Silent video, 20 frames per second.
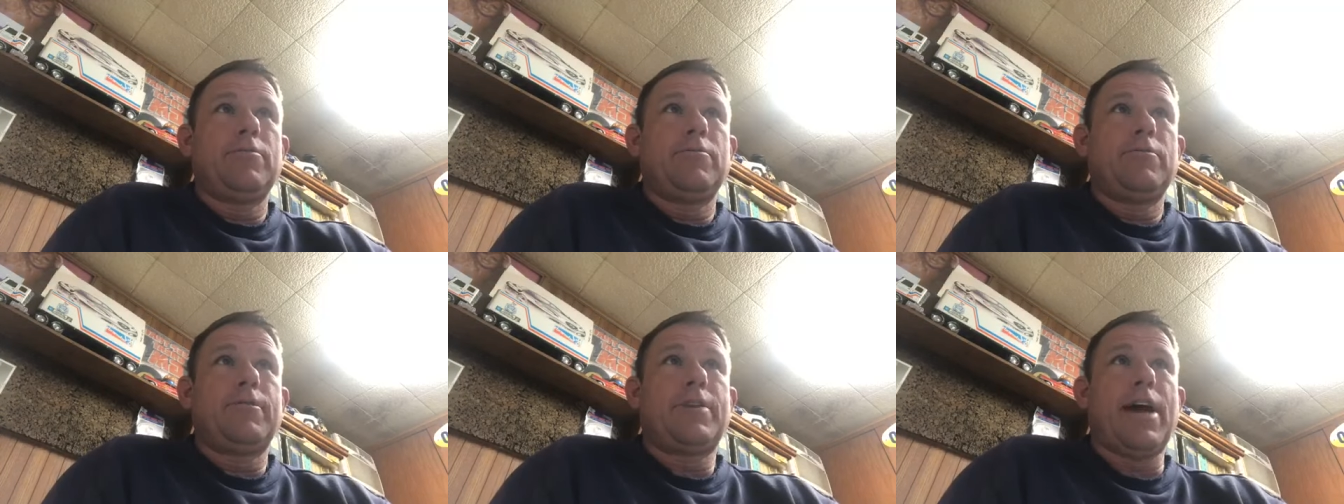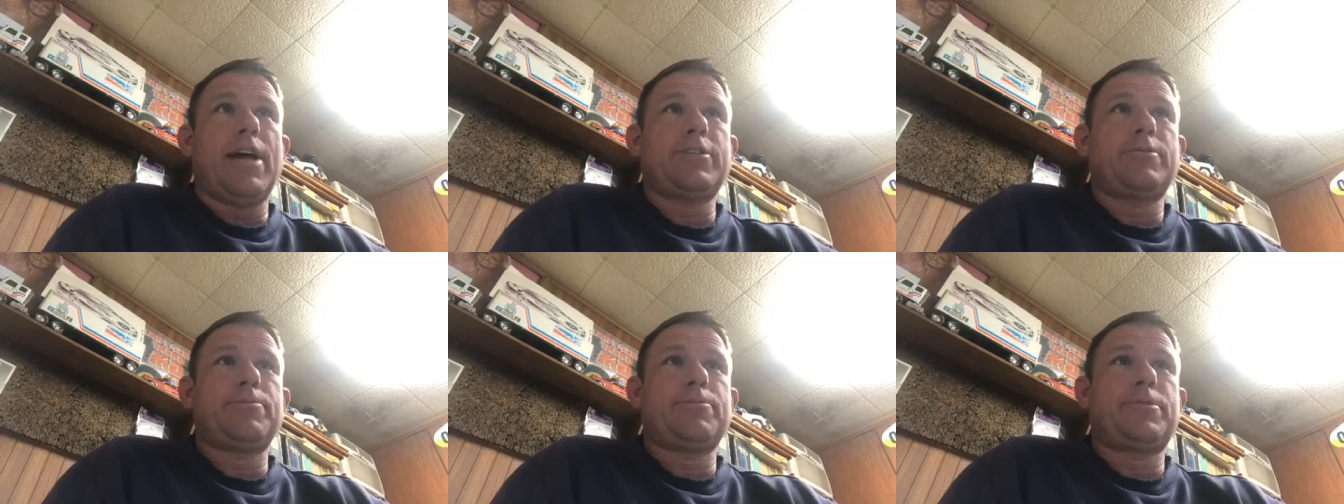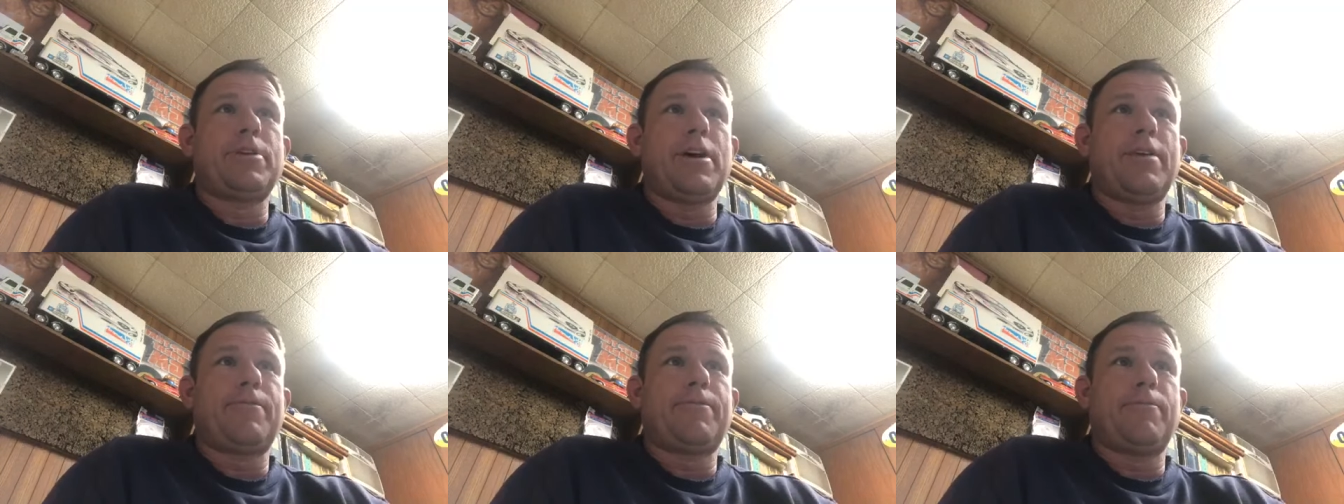
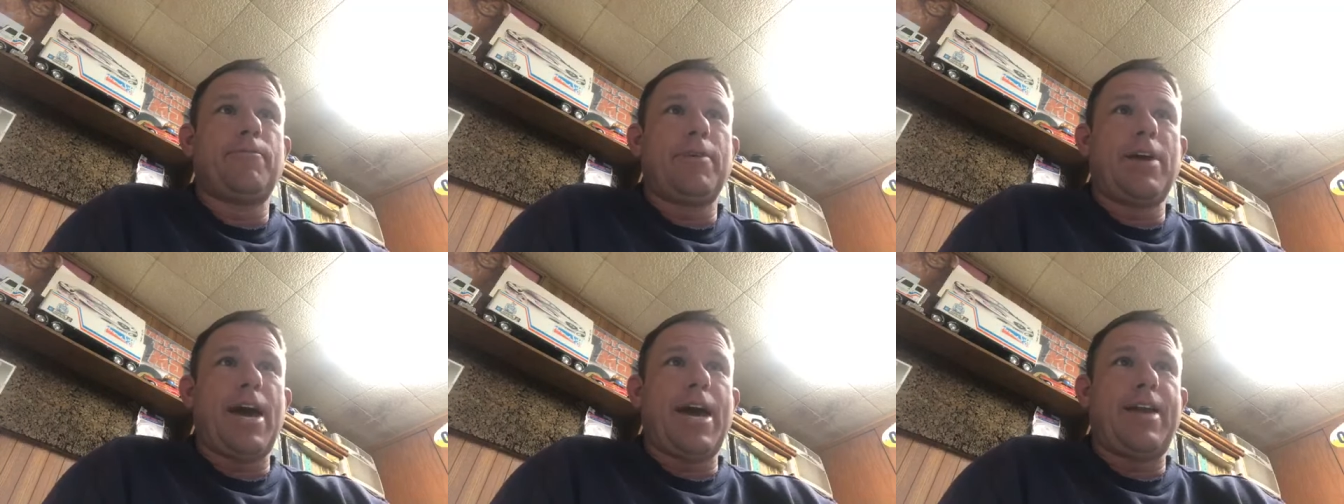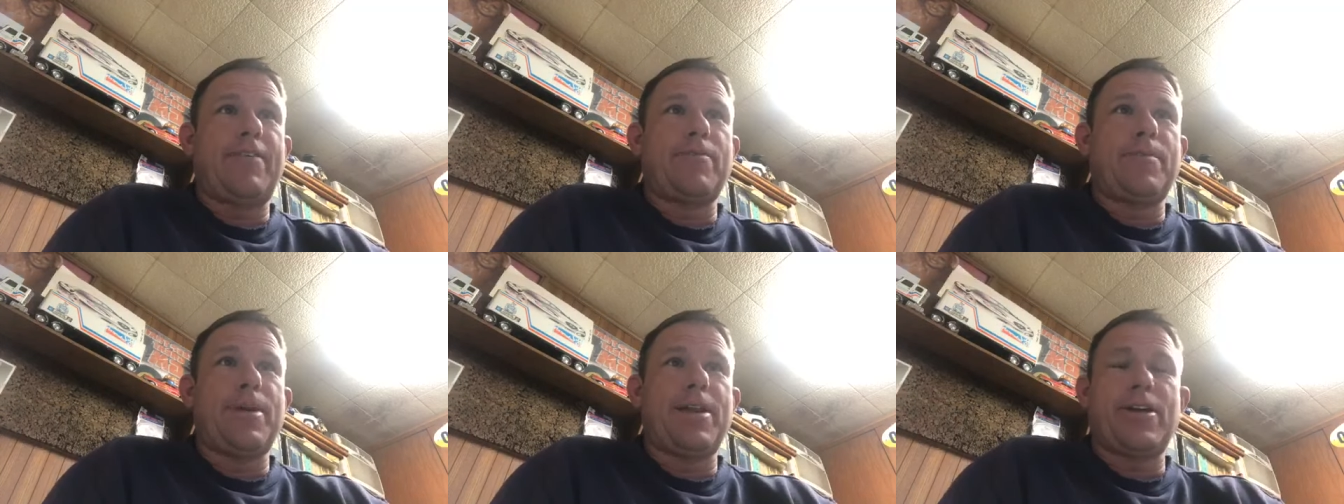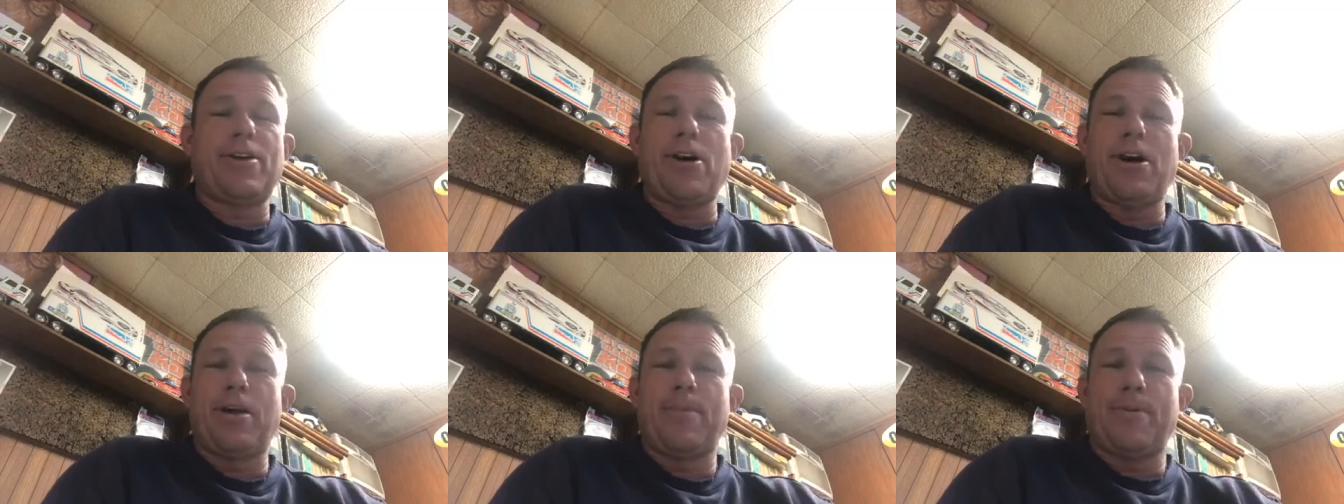stuff. We got everybody
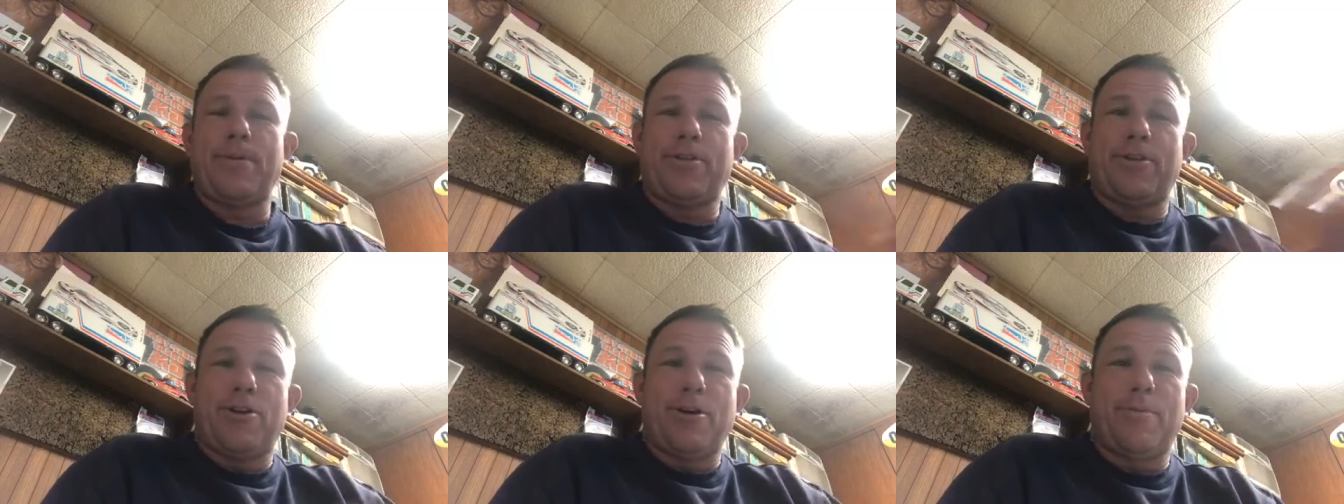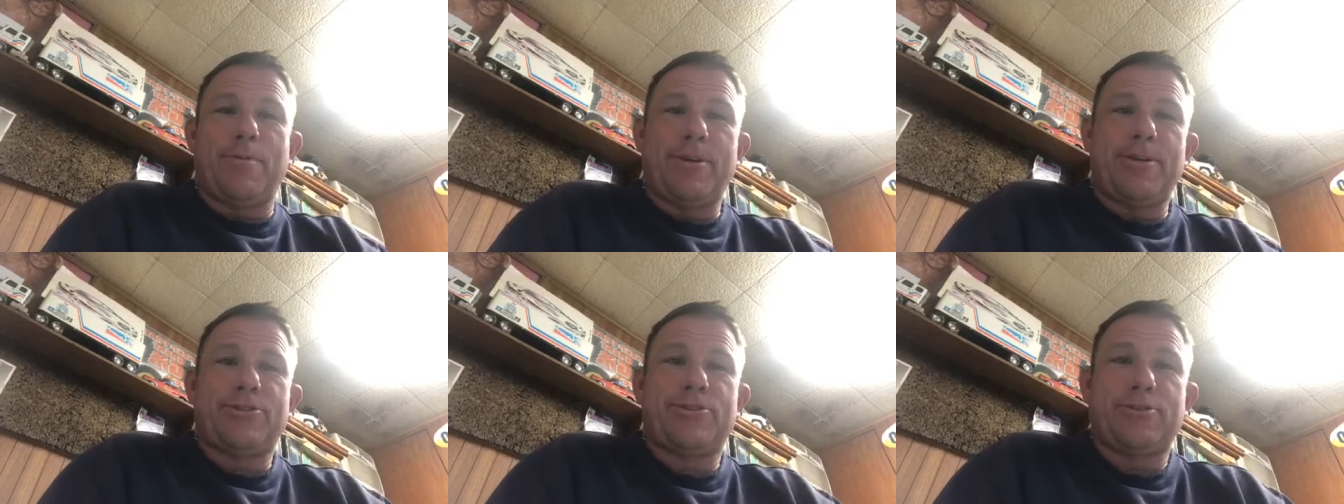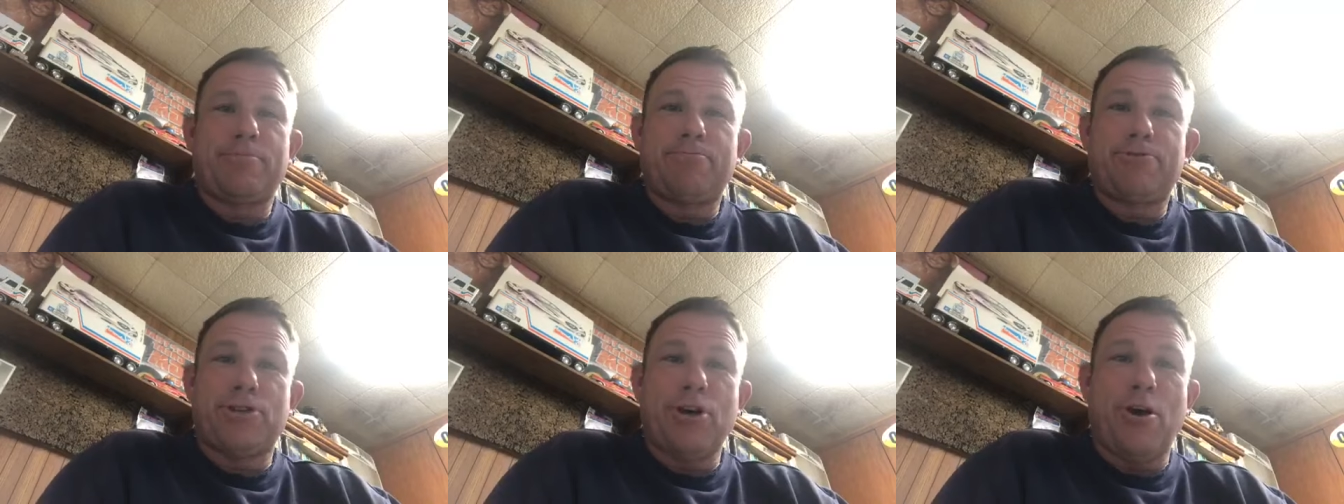caught up on the
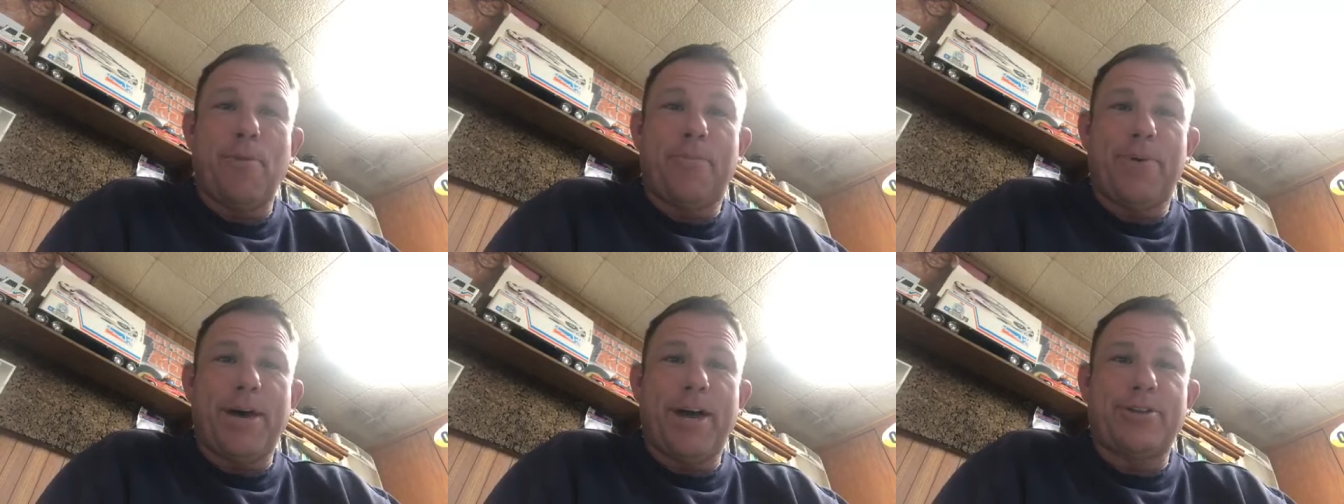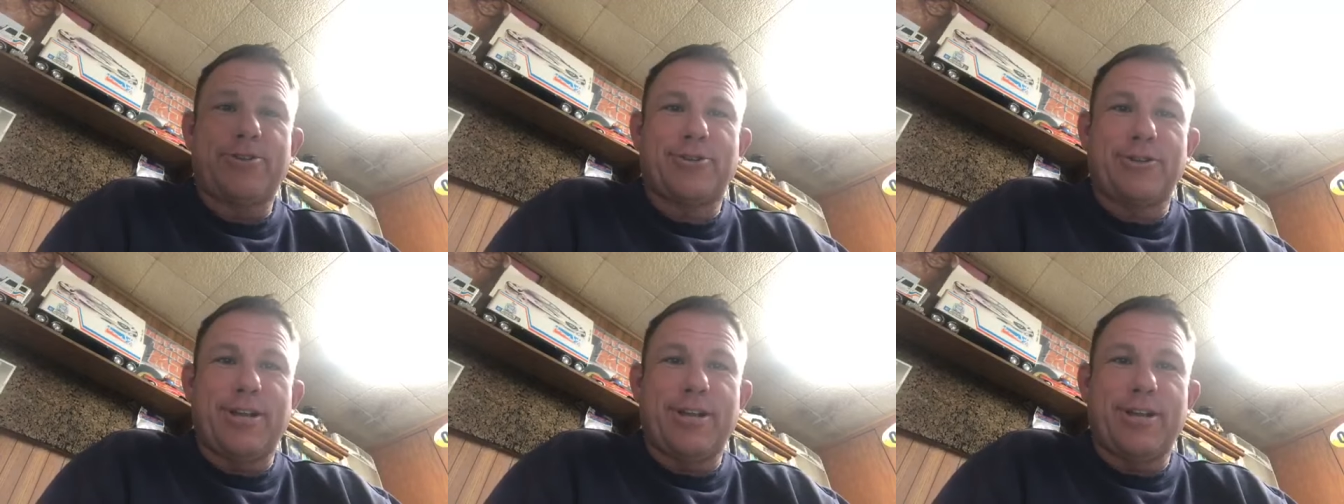Nobody's Show page,